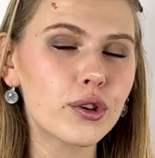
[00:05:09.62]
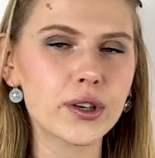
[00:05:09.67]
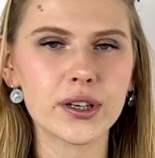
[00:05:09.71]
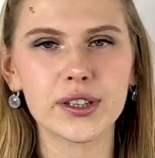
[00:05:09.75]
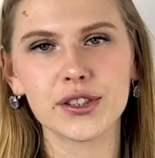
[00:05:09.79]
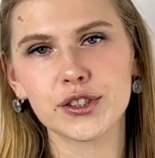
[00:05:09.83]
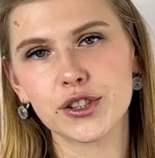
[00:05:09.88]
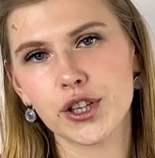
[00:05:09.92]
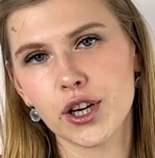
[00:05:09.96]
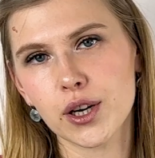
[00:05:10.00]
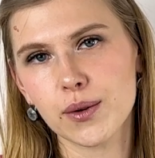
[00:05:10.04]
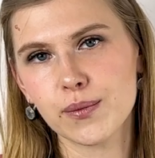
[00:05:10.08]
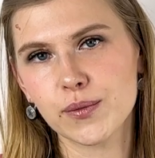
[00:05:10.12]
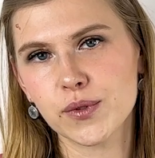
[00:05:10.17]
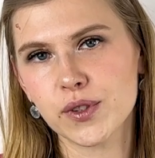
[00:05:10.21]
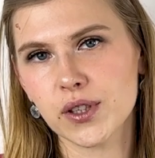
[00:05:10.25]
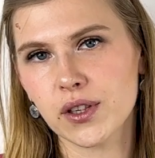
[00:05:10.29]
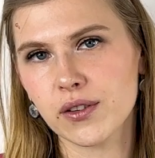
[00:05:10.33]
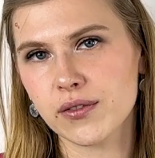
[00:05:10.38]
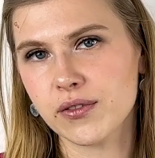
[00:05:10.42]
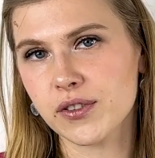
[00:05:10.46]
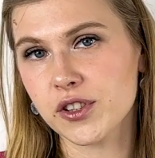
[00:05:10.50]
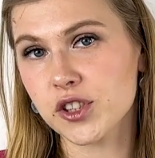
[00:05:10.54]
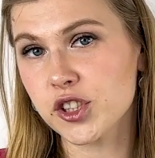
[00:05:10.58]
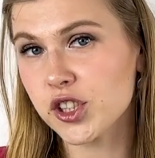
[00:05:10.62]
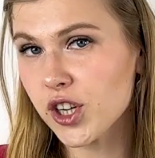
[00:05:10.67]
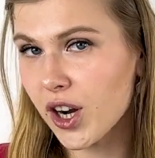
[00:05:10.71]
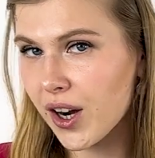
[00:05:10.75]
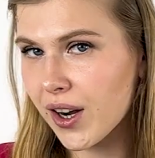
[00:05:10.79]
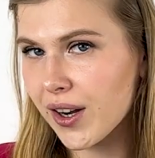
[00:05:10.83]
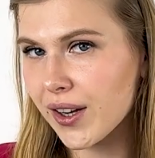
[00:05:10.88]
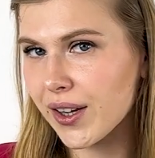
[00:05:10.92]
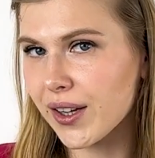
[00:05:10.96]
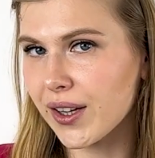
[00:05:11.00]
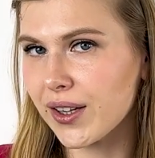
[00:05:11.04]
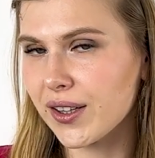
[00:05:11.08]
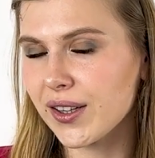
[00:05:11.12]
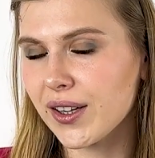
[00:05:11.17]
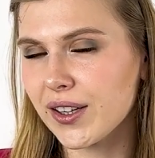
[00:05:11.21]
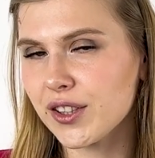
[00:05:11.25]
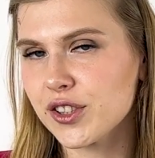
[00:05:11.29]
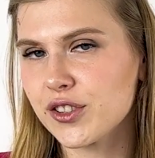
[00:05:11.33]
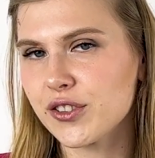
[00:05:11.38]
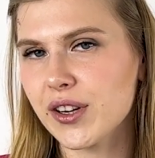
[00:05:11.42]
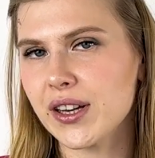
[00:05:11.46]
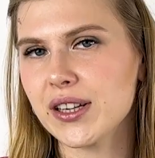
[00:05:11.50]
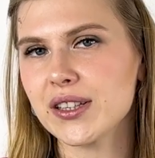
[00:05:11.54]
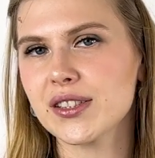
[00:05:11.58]
in terms of jargon
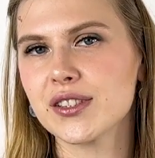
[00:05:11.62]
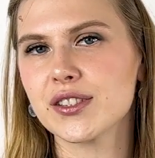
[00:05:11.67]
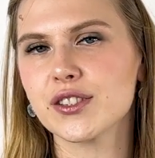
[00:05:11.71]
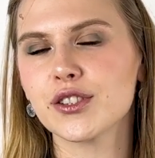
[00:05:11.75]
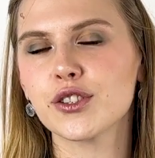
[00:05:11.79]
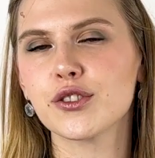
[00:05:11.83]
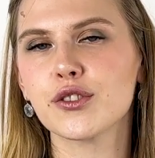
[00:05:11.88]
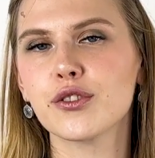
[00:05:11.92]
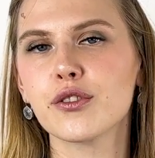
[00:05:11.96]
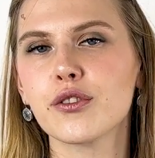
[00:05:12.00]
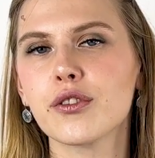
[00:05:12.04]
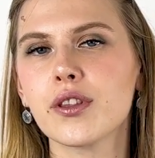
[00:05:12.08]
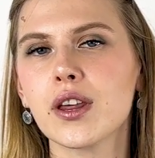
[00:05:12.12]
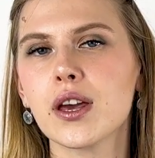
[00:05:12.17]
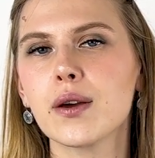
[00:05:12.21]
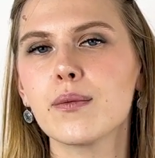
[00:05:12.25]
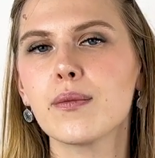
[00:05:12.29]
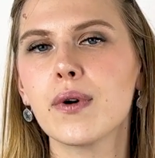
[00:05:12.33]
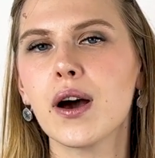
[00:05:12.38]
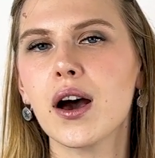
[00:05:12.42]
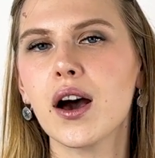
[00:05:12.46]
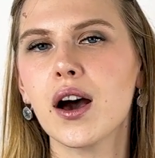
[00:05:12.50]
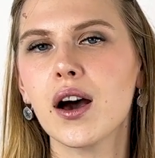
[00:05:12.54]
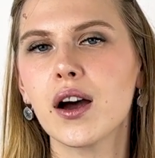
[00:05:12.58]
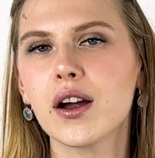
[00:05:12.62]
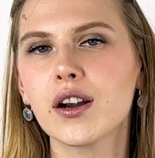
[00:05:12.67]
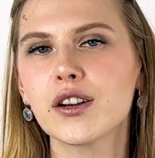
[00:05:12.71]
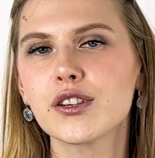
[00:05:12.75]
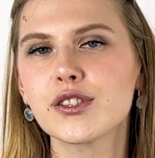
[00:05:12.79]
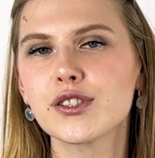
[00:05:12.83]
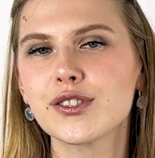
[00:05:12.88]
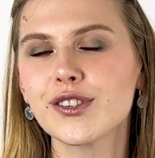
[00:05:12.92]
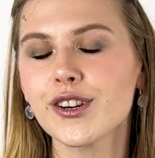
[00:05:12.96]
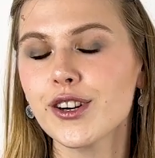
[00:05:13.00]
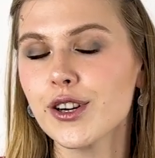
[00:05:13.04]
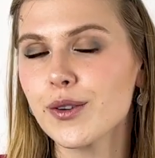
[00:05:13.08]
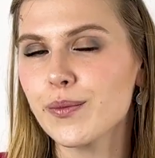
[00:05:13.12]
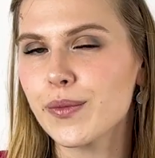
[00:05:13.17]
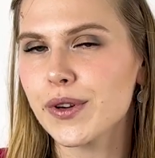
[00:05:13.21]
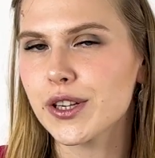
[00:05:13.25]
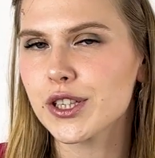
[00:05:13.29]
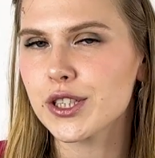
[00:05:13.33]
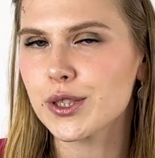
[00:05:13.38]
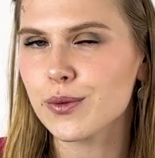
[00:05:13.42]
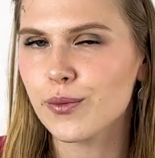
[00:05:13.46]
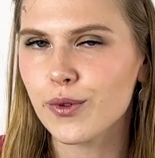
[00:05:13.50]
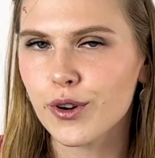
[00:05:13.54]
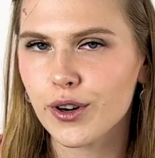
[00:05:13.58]
addressed to them, are so
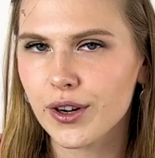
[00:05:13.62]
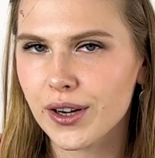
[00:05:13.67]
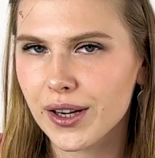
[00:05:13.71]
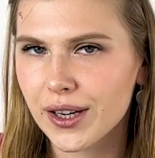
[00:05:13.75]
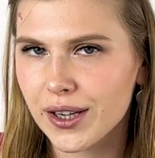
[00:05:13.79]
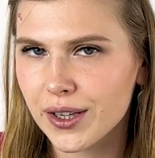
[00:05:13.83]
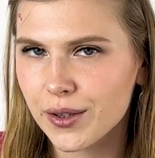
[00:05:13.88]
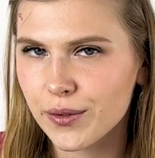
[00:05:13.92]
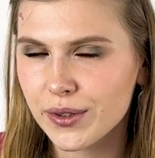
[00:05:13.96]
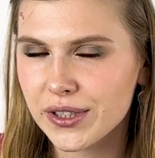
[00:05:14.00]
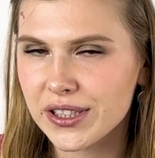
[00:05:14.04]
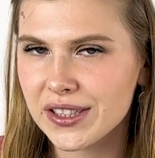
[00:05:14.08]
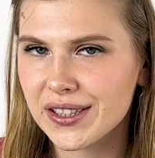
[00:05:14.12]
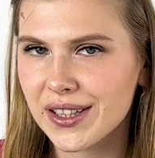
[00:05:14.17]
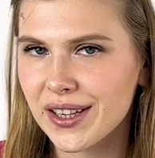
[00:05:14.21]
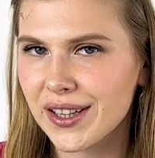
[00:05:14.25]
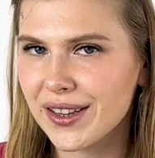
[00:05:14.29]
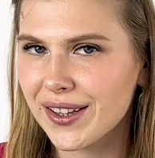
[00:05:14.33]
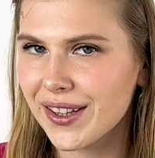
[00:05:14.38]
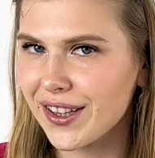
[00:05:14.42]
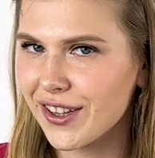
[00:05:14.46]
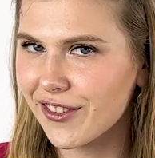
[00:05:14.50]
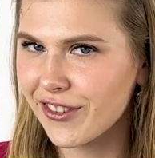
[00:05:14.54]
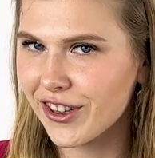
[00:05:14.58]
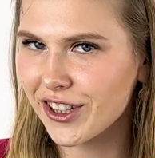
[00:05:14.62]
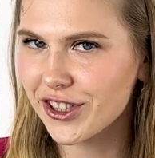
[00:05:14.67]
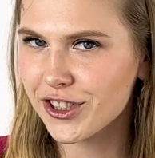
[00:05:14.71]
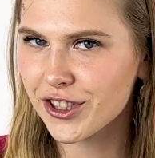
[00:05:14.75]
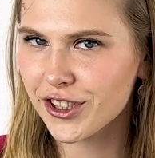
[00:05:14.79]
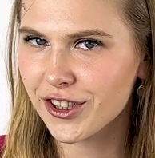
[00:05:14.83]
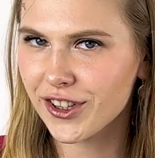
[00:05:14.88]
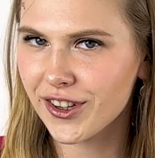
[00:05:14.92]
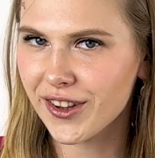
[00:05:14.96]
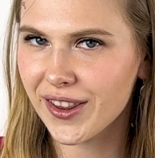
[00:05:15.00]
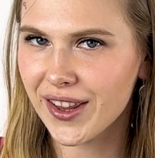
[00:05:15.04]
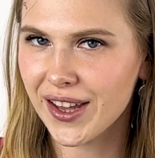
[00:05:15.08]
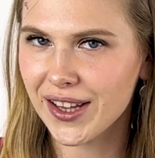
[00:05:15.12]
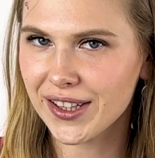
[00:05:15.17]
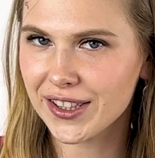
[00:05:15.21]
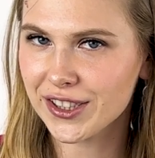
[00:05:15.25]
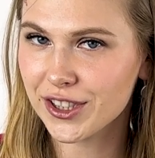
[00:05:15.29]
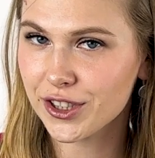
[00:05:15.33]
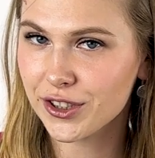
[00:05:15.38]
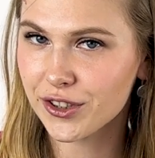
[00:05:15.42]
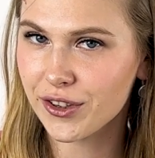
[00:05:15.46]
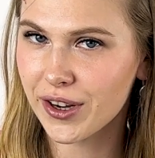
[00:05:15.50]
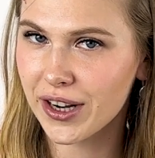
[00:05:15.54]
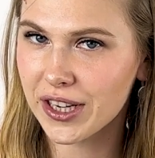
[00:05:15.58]
much more linguistically richer than
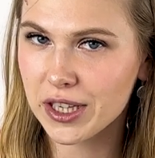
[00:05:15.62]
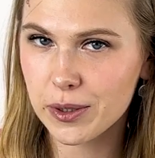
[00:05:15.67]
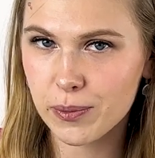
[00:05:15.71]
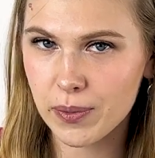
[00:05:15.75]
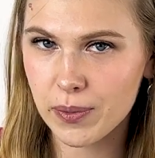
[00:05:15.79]
straight